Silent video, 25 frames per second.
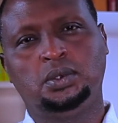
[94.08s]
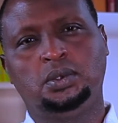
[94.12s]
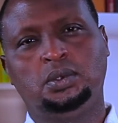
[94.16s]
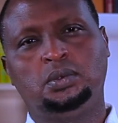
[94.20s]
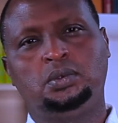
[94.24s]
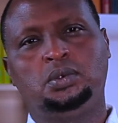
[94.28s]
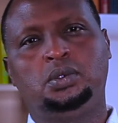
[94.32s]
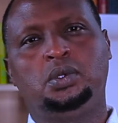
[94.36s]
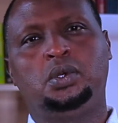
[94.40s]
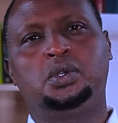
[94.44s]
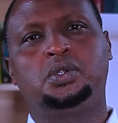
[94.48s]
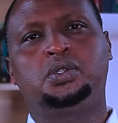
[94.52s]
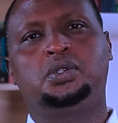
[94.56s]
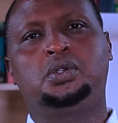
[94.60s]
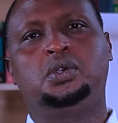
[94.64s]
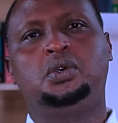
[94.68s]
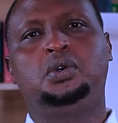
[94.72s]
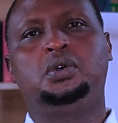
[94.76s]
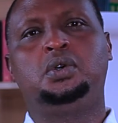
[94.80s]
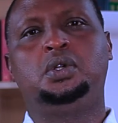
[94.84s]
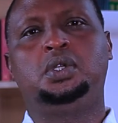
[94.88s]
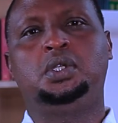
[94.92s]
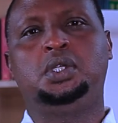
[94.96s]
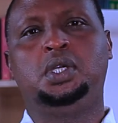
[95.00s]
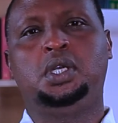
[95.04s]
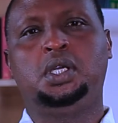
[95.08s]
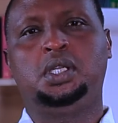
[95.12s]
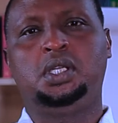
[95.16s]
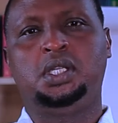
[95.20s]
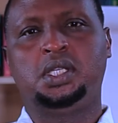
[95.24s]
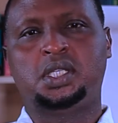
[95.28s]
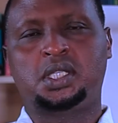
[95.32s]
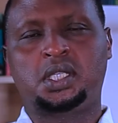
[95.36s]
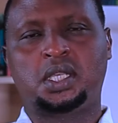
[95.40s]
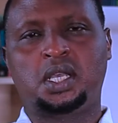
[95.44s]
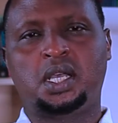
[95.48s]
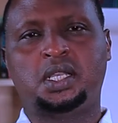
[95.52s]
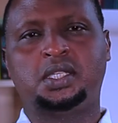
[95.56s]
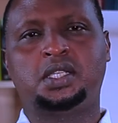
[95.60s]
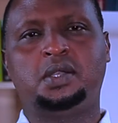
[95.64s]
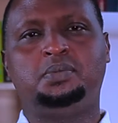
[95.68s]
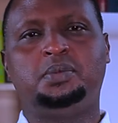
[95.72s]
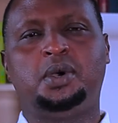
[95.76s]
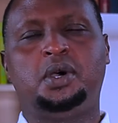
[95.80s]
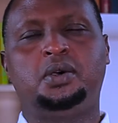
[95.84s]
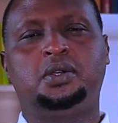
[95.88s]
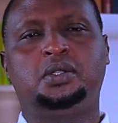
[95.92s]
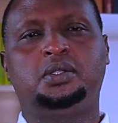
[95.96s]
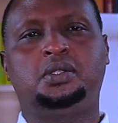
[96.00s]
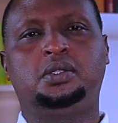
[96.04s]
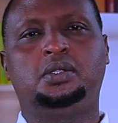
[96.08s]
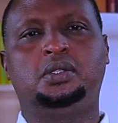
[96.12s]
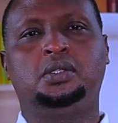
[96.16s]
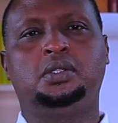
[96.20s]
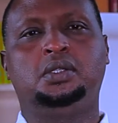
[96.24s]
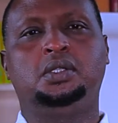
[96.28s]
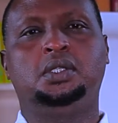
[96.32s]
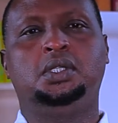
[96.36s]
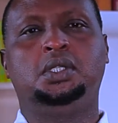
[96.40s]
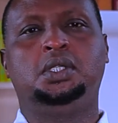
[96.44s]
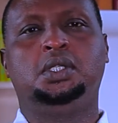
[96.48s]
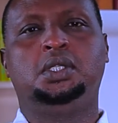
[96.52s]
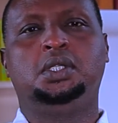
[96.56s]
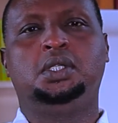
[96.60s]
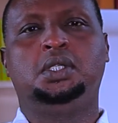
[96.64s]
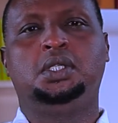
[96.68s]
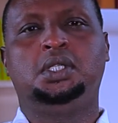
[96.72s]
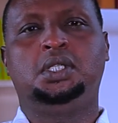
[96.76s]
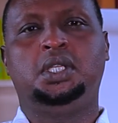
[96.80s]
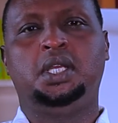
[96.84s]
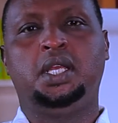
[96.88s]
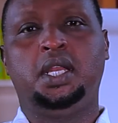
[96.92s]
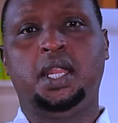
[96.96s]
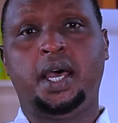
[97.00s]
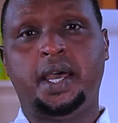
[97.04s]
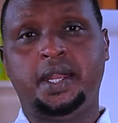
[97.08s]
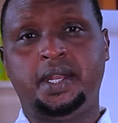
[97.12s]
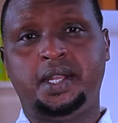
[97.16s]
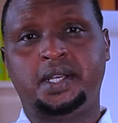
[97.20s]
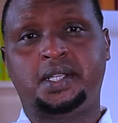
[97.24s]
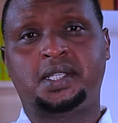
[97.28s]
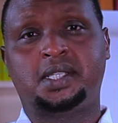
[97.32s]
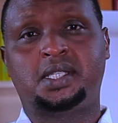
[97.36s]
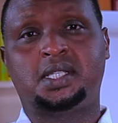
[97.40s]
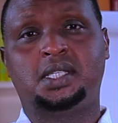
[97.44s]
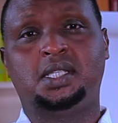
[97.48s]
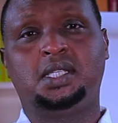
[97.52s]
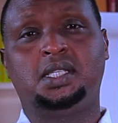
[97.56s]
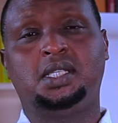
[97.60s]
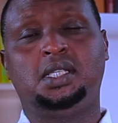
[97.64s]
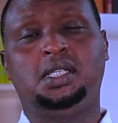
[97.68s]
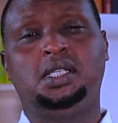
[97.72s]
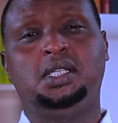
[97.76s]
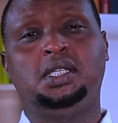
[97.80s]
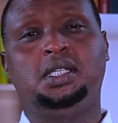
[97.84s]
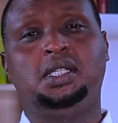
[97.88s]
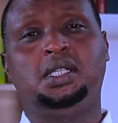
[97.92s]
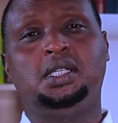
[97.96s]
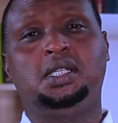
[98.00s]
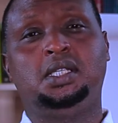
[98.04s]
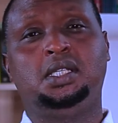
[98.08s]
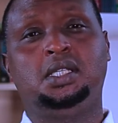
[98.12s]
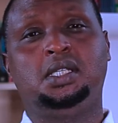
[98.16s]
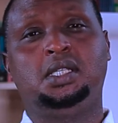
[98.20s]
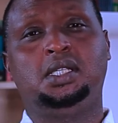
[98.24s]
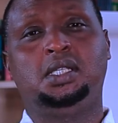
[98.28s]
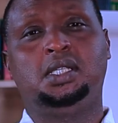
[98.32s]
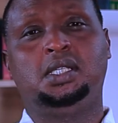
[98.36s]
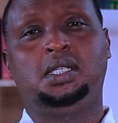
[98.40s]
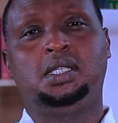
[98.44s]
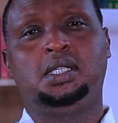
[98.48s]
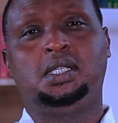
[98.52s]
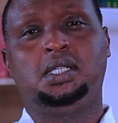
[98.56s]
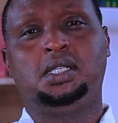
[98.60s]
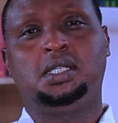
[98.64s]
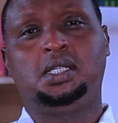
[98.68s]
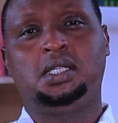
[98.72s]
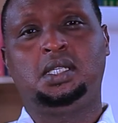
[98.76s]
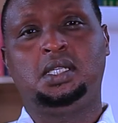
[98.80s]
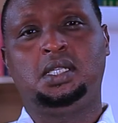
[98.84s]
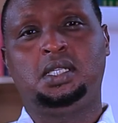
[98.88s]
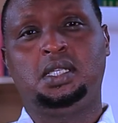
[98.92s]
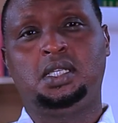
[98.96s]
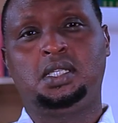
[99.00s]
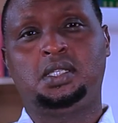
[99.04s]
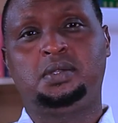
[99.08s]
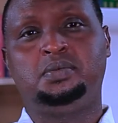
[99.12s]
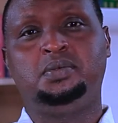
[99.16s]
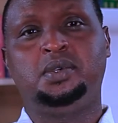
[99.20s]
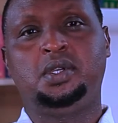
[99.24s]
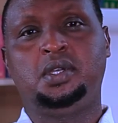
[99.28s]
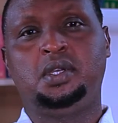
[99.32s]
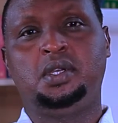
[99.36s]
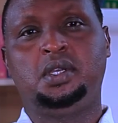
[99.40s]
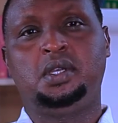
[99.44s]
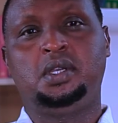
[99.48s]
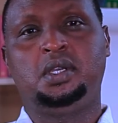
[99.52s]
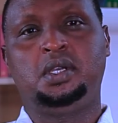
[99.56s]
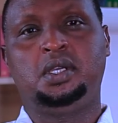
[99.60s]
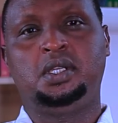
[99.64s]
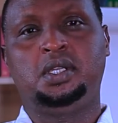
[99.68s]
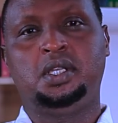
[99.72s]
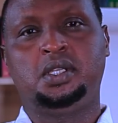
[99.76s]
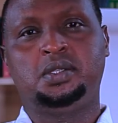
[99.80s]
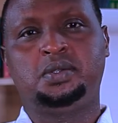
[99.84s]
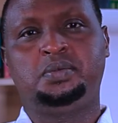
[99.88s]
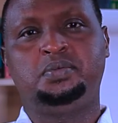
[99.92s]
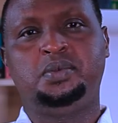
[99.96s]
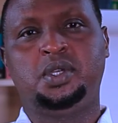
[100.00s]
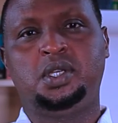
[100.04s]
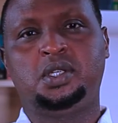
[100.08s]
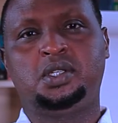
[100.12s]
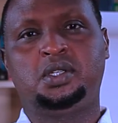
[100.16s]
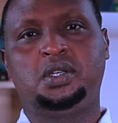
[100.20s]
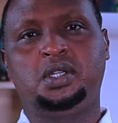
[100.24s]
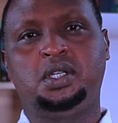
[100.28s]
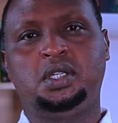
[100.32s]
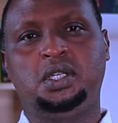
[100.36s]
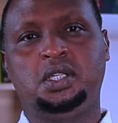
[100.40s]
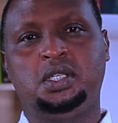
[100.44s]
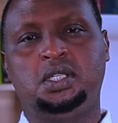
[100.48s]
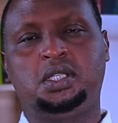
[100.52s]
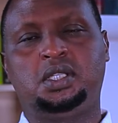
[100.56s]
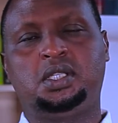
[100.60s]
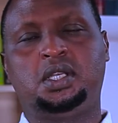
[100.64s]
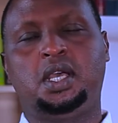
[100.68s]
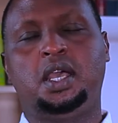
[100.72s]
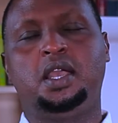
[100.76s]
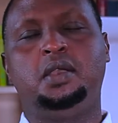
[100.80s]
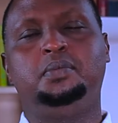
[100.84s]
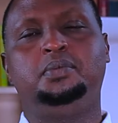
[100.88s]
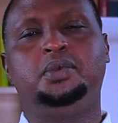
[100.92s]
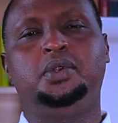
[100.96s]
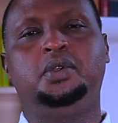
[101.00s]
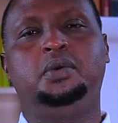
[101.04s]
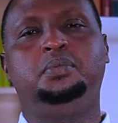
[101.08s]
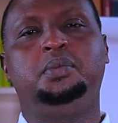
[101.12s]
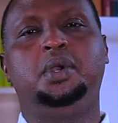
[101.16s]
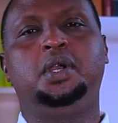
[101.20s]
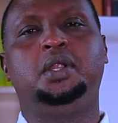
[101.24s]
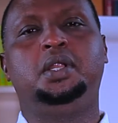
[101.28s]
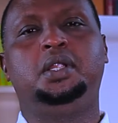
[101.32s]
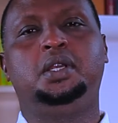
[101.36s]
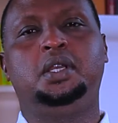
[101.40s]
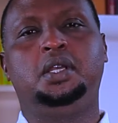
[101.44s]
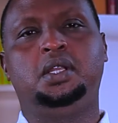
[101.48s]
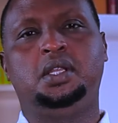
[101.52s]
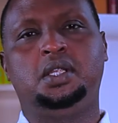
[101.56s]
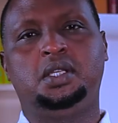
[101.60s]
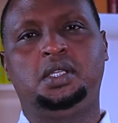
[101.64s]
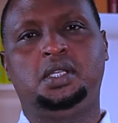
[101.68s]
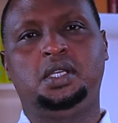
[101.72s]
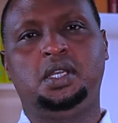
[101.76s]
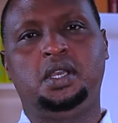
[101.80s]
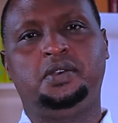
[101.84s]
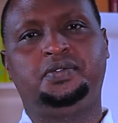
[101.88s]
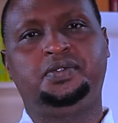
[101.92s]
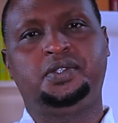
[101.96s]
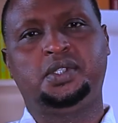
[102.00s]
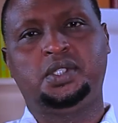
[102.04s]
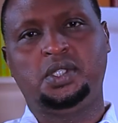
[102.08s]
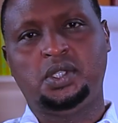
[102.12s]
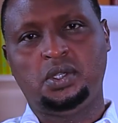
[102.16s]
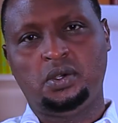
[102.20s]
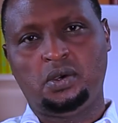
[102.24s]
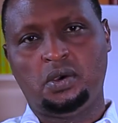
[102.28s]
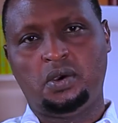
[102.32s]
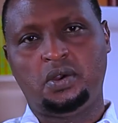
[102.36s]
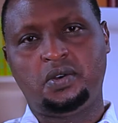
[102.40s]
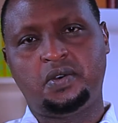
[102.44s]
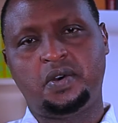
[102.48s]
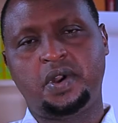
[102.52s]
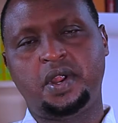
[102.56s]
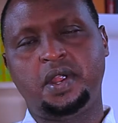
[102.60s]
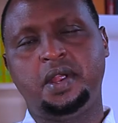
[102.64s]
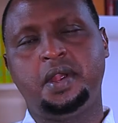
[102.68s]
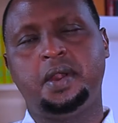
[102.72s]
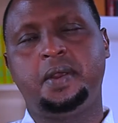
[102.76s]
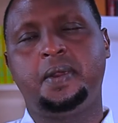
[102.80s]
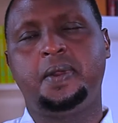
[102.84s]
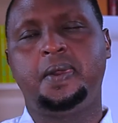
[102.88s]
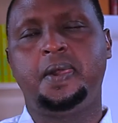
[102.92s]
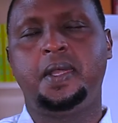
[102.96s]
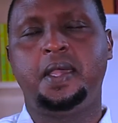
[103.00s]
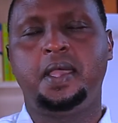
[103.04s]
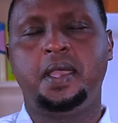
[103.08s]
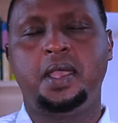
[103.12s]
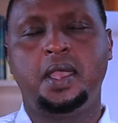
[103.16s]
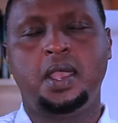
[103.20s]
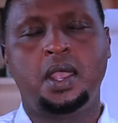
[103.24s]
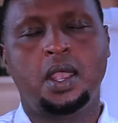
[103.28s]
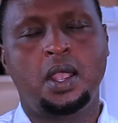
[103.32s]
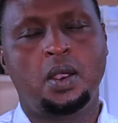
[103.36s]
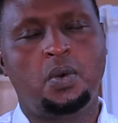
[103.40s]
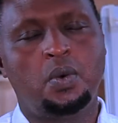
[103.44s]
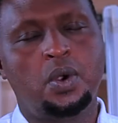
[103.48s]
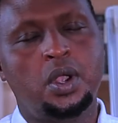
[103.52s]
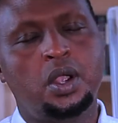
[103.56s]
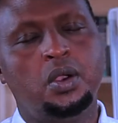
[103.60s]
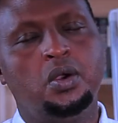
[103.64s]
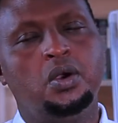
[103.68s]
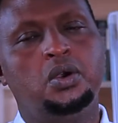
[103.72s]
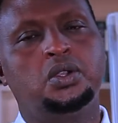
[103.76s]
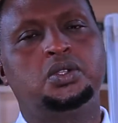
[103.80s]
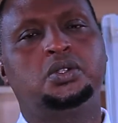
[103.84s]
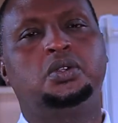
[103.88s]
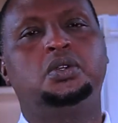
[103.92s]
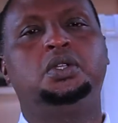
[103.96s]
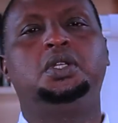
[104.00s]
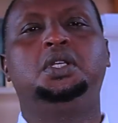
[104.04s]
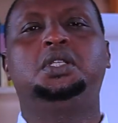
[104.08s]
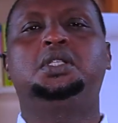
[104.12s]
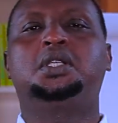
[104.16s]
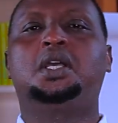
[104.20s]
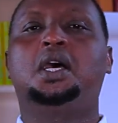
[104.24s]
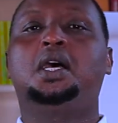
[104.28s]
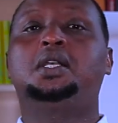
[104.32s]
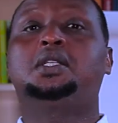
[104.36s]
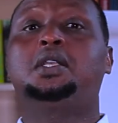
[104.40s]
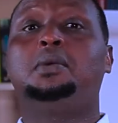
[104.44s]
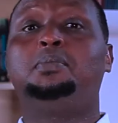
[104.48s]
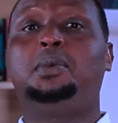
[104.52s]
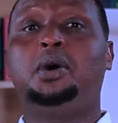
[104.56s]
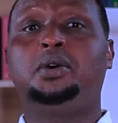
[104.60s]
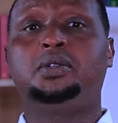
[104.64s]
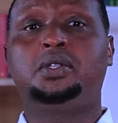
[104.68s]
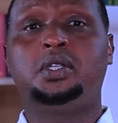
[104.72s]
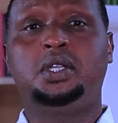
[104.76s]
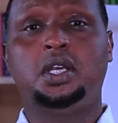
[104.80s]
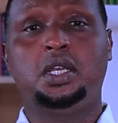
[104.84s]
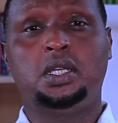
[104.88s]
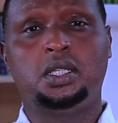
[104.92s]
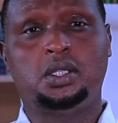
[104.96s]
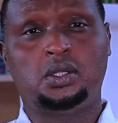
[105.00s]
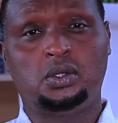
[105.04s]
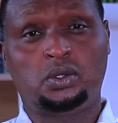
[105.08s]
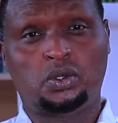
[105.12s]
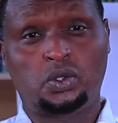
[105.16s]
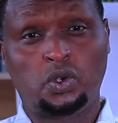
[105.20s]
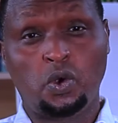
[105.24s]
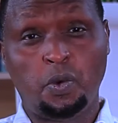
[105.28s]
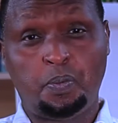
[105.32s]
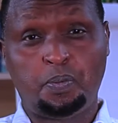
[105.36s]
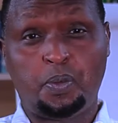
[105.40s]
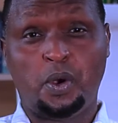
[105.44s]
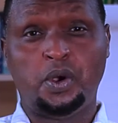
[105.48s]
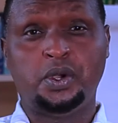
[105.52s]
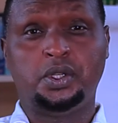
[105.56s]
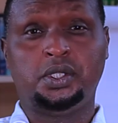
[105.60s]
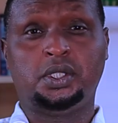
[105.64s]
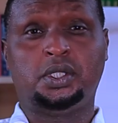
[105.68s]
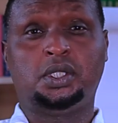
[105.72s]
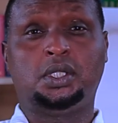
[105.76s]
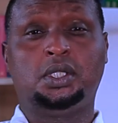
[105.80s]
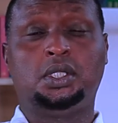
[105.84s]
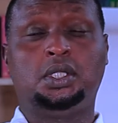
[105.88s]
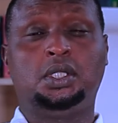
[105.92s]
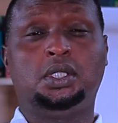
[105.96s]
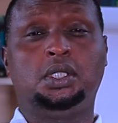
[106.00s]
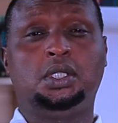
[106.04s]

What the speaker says: We also discuss about the radix in decimation in time domain in DFT only. We will also discuss about the 2-point